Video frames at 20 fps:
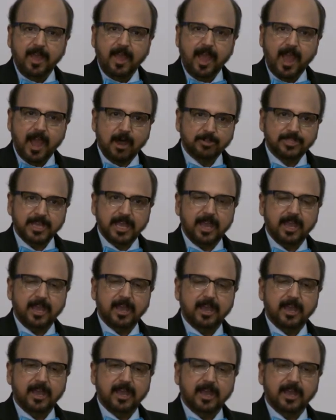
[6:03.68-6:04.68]
how
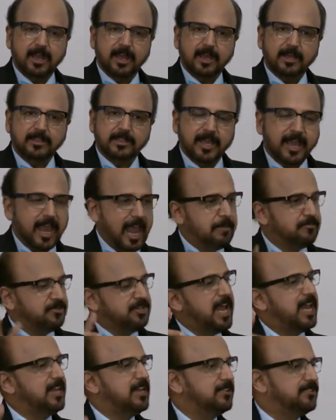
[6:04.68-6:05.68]
the, the game
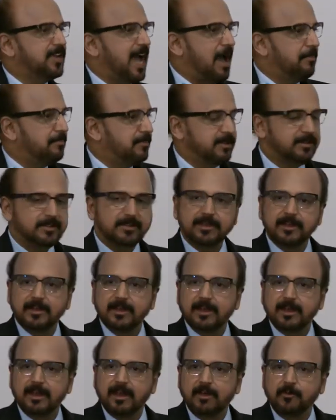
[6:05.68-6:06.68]
changes happen
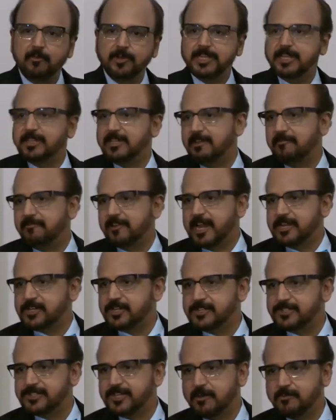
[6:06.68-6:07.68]
within the
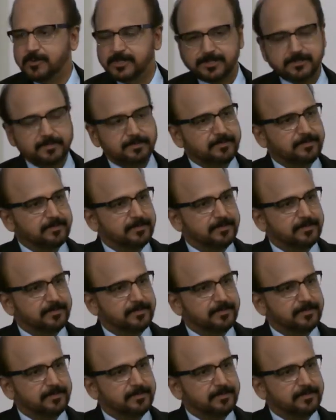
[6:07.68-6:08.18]
financial service.